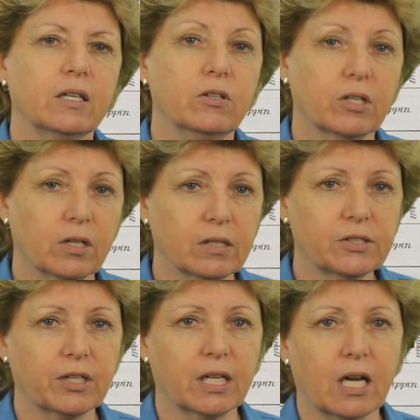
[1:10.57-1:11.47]
You can
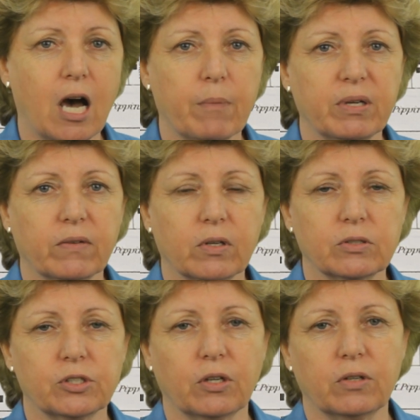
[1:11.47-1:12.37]
also get a copy of
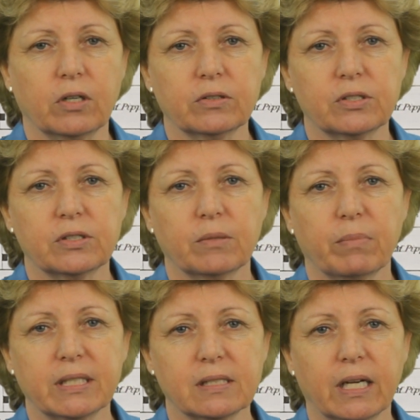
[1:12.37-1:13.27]
those show notes
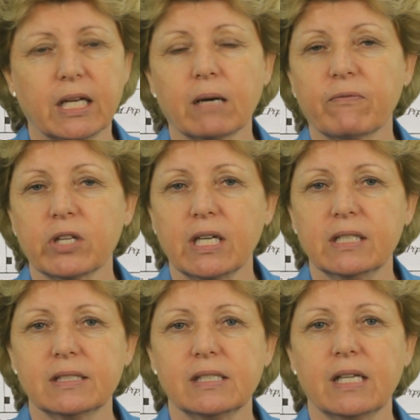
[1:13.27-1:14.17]
by signing up for the
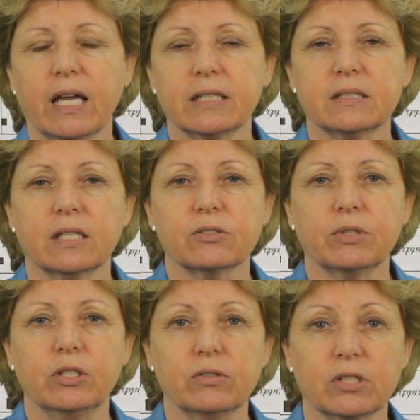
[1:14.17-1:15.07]
NC
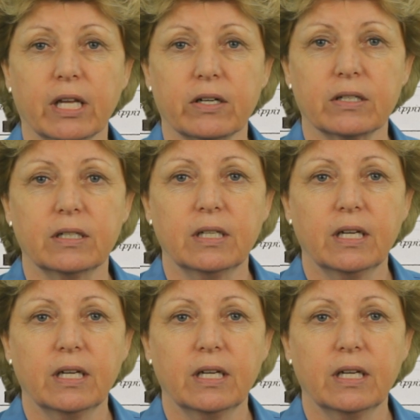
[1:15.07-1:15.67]
Ancestry newsletter.